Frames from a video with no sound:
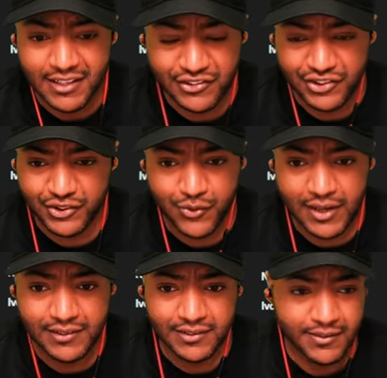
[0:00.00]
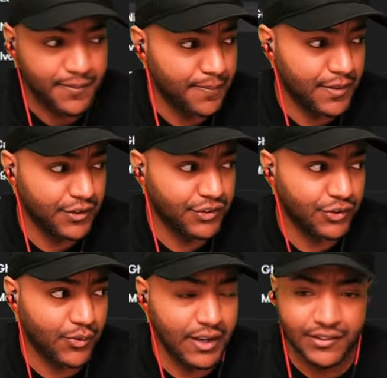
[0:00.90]
is just crazy. It's
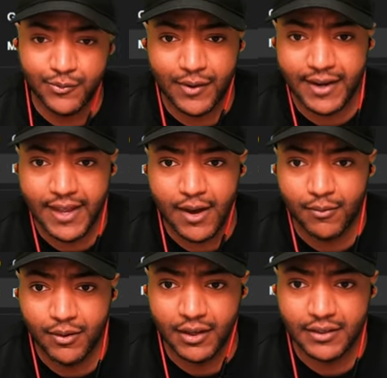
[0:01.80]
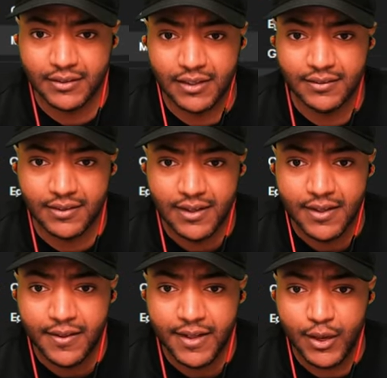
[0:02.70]
just crazy right now. Look at this.
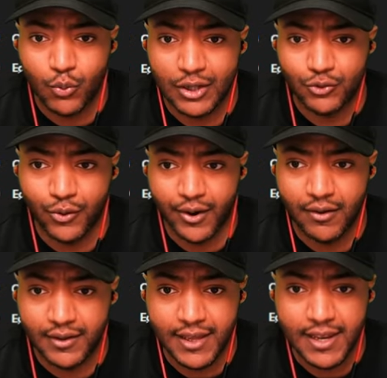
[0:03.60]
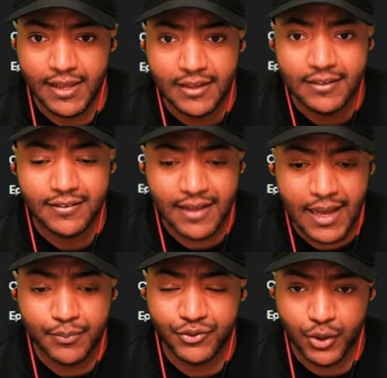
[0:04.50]
Equatorial Guinea
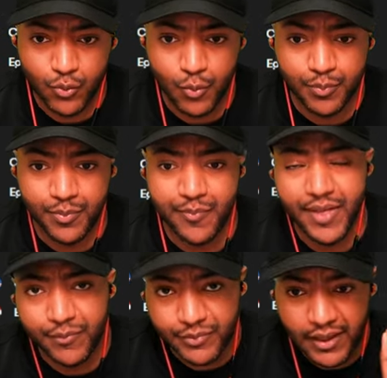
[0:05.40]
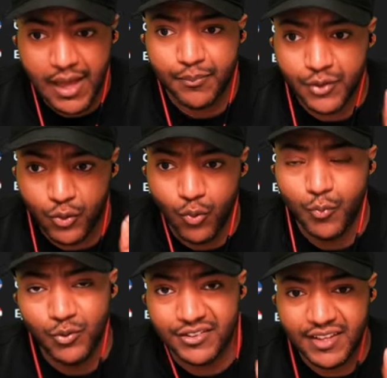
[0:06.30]
tops the group. They've topped the
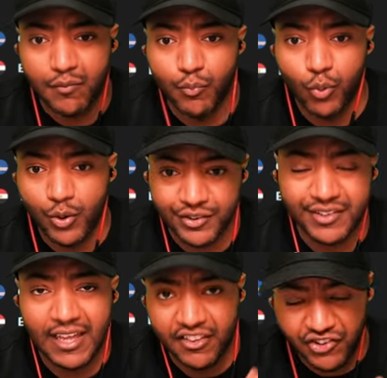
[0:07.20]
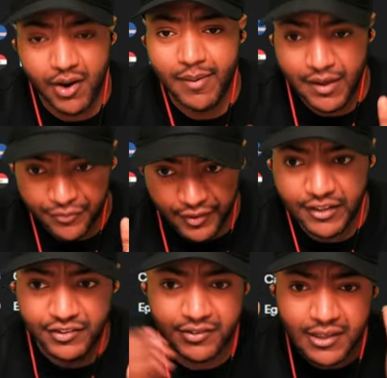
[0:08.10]
group with 7 points. Nigeria
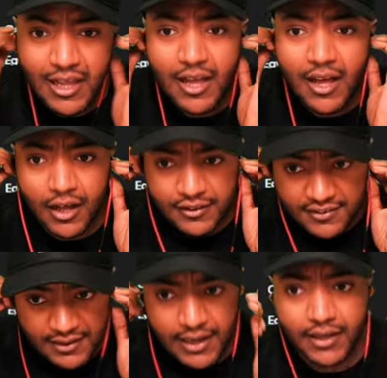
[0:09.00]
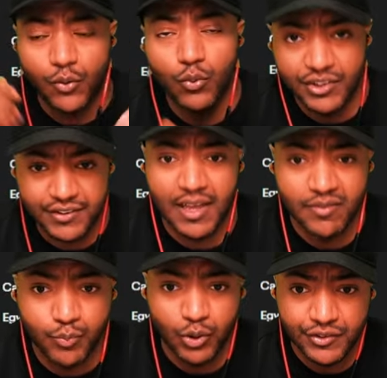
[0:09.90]
finishes second with
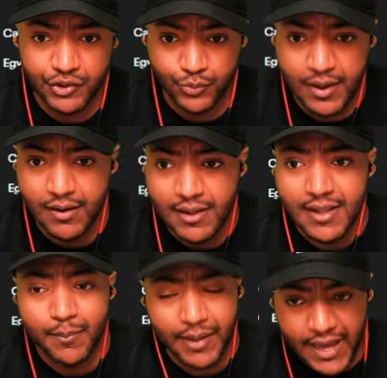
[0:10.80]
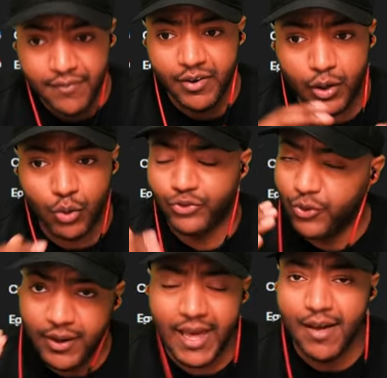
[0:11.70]
7 points as well. But Ivory Coast
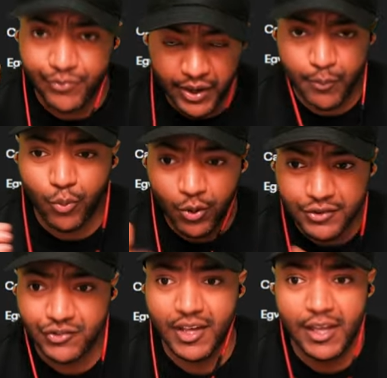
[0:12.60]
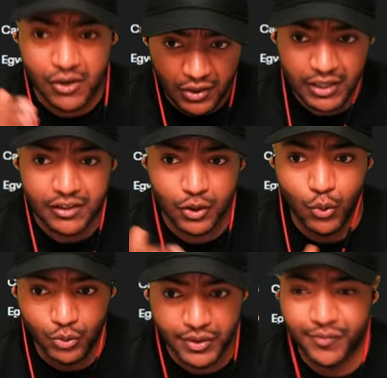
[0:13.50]
only have 3 points, and looking at the
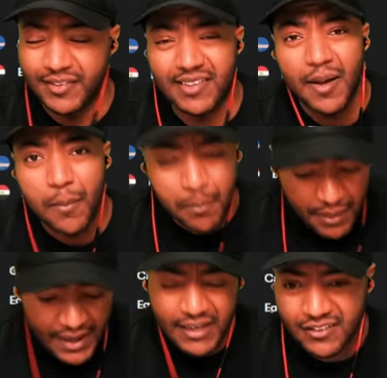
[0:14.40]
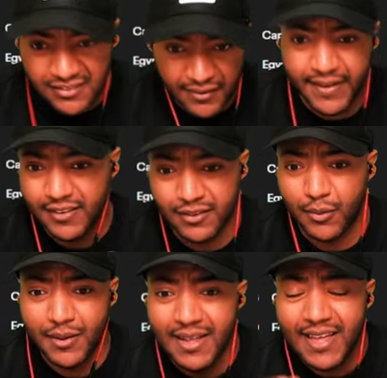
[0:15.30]
goal difference, -3.
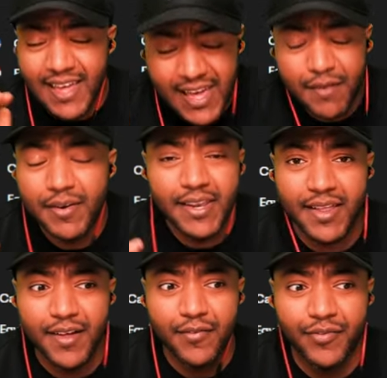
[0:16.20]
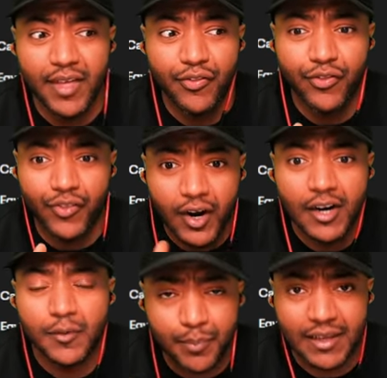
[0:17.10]
So even if the
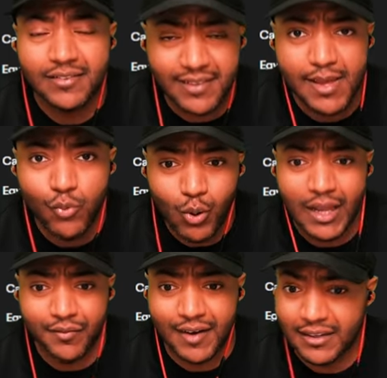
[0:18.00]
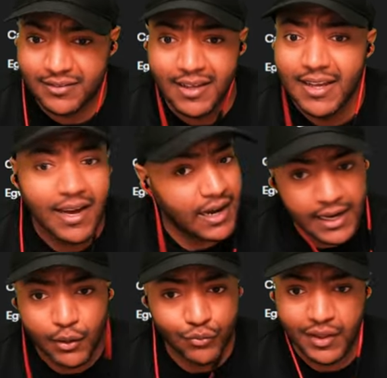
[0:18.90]
third best team qualifies,
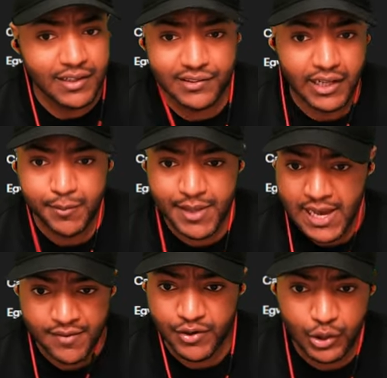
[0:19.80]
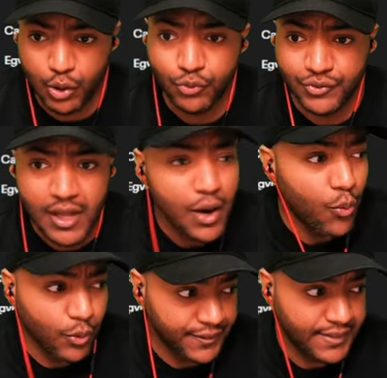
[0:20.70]
I don't think it's going to be Ivory Coast
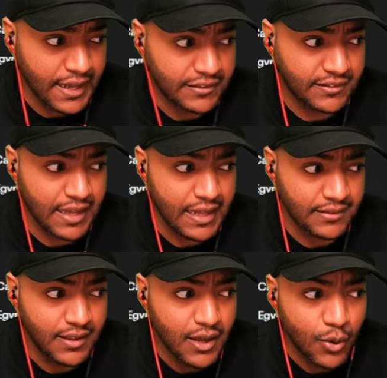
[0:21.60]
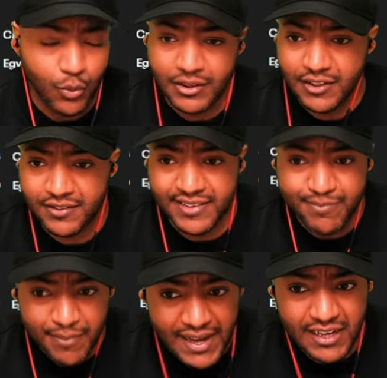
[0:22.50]
with that stat, with this
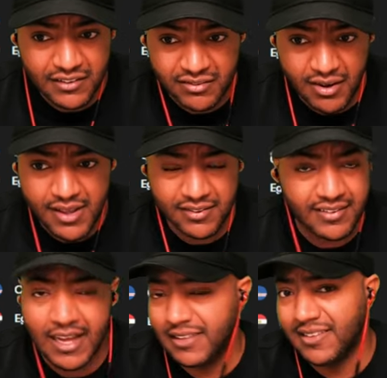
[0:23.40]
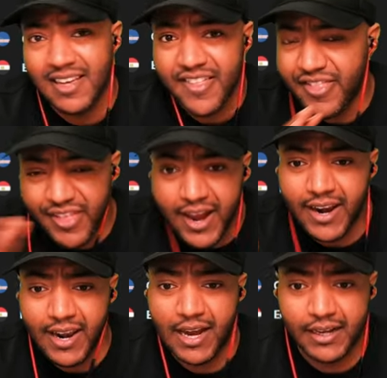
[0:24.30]
-3 stat. They're
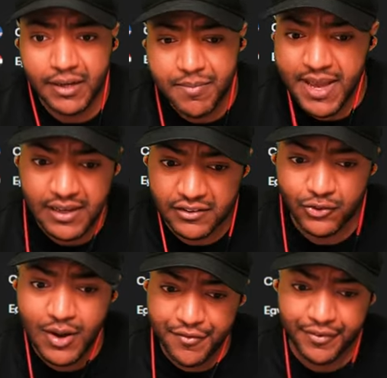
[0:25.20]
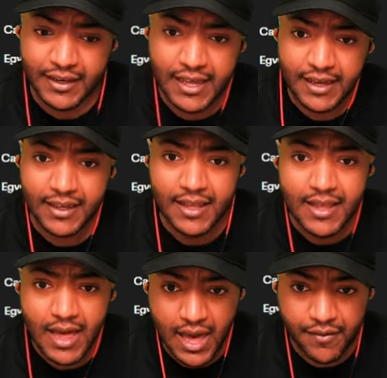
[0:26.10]
not going to make it. So I feel like
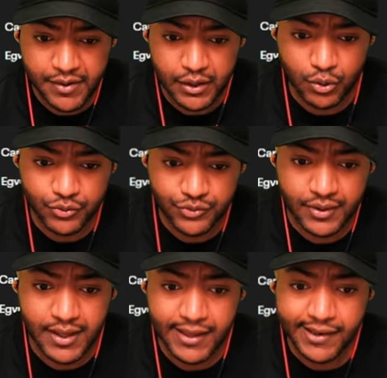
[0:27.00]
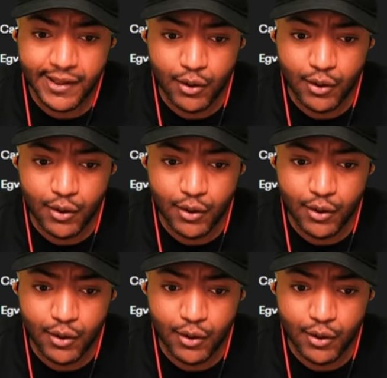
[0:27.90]
Ivory Coast and the